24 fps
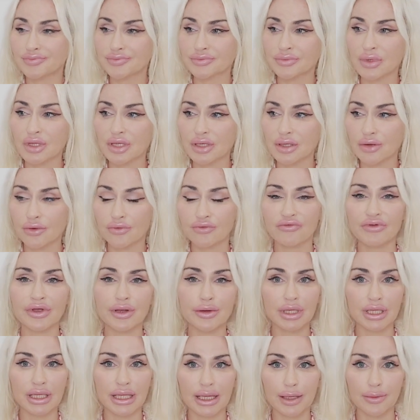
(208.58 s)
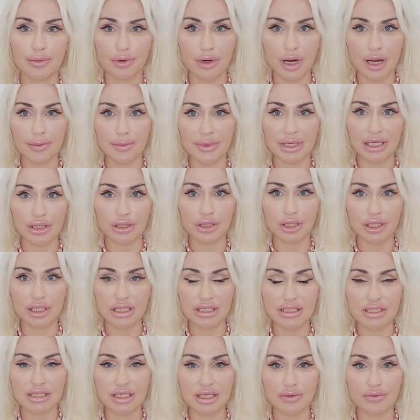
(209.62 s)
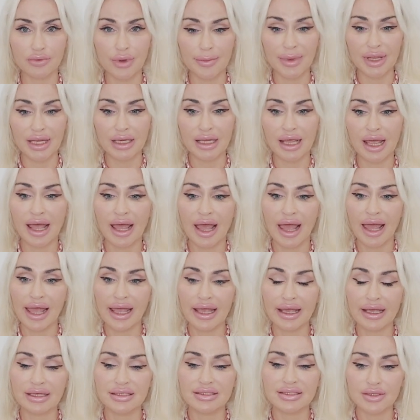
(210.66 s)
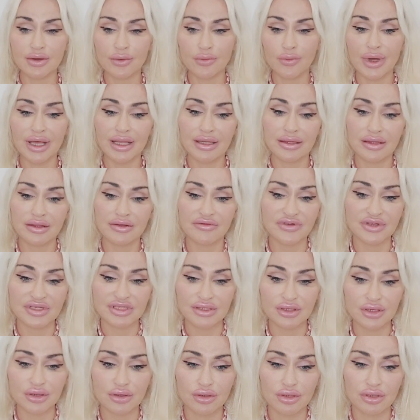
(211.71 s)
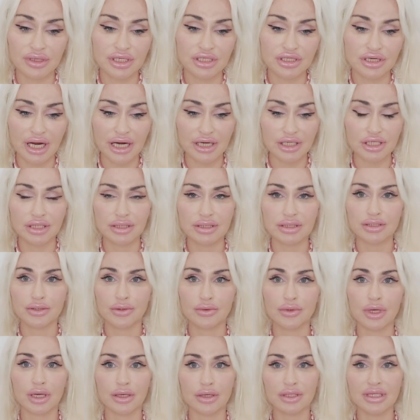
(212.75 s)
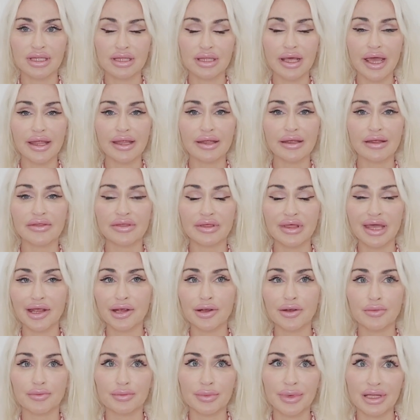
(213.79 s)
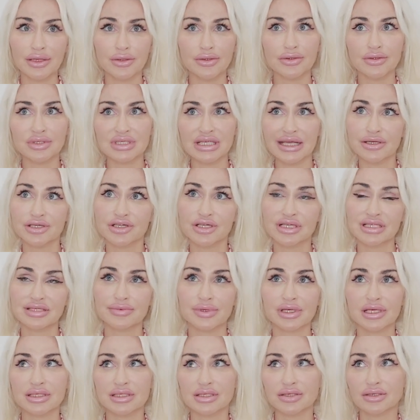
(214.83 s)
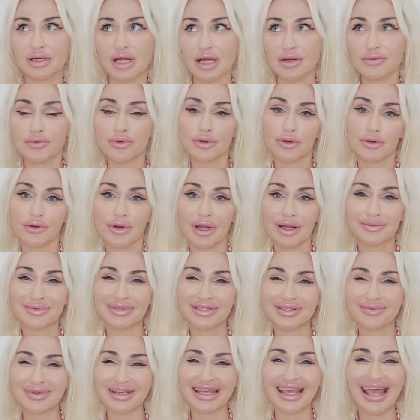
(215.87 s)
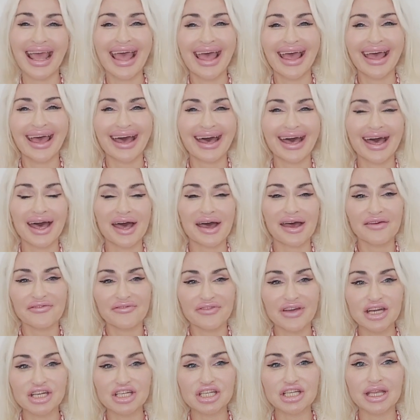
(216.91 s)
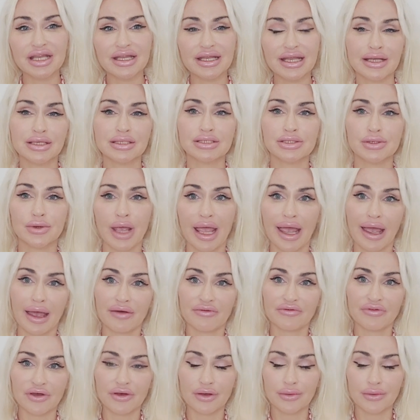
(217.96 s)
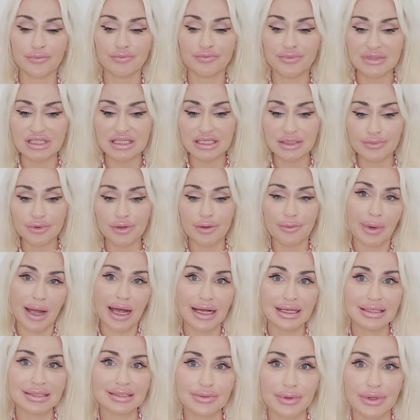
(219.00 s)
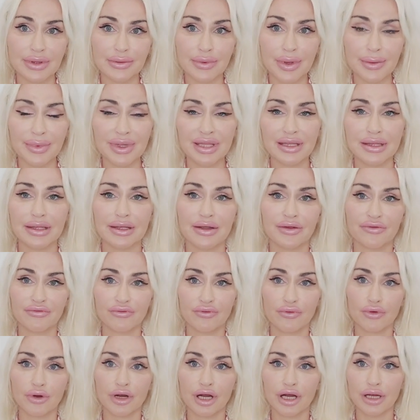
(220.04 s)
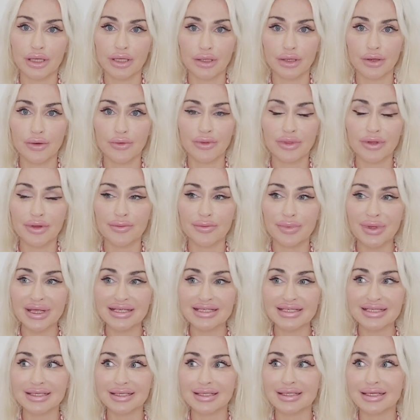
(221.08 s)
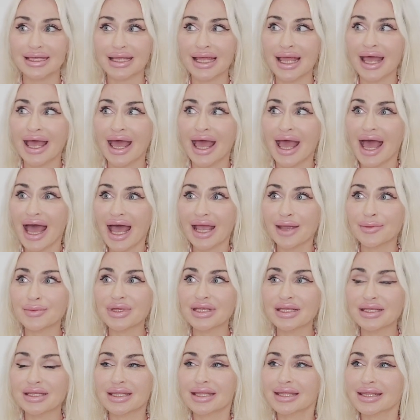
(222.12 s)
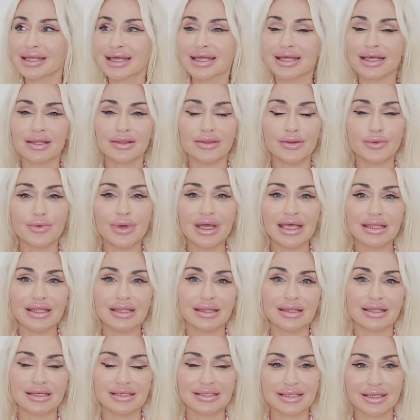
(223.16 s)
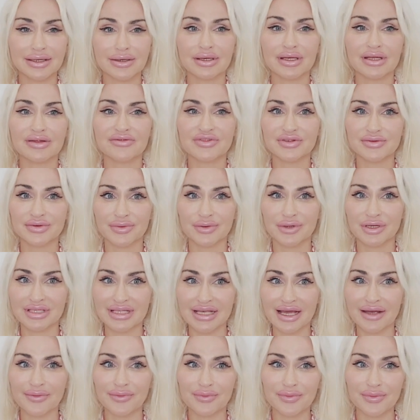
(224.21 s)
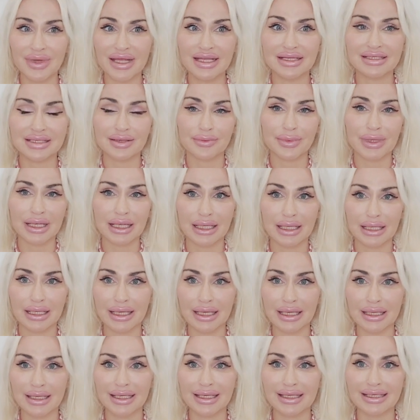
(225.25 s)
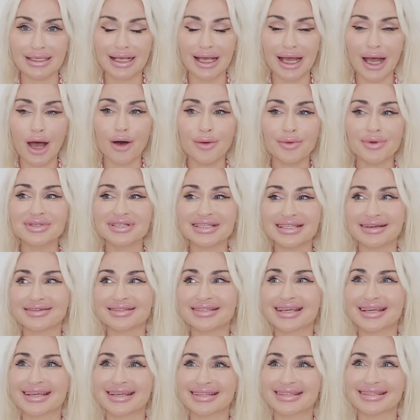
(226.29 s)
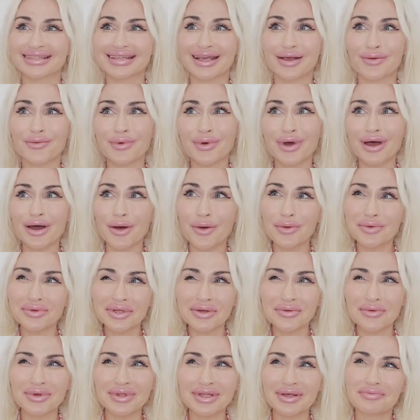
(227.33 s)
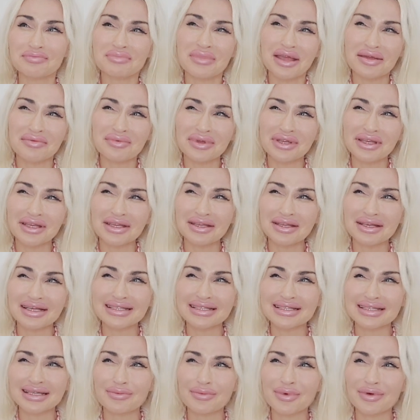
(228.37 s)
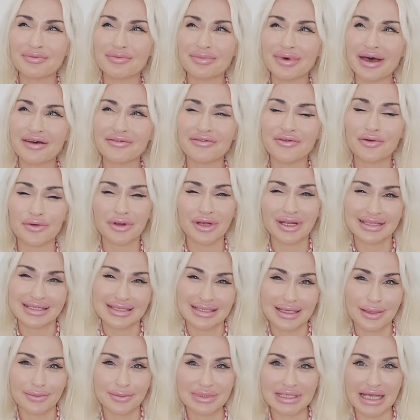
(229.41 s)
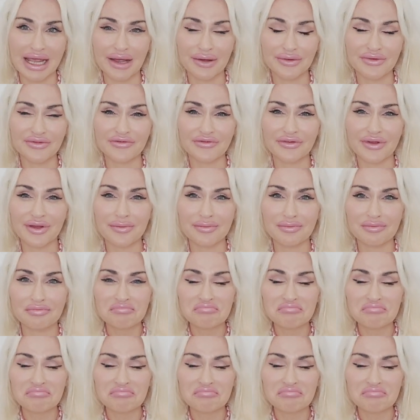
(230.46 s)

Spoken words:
very prominent looks in women. And when the physical attraction is no longer there, men lose interest because they're not programmed to be affectionate and to have deeper bonds with women. Therefore, they're basically, the way that these narratives present men to me, it almost sounds like it's like only maybe a step above or a step down from